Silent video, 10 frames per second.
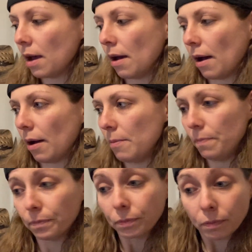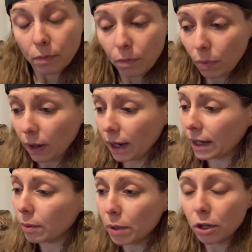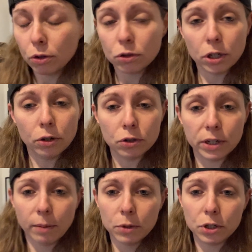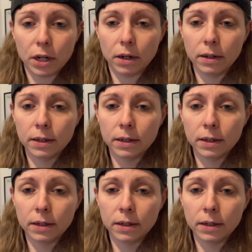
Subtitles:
it can be hugely damaging.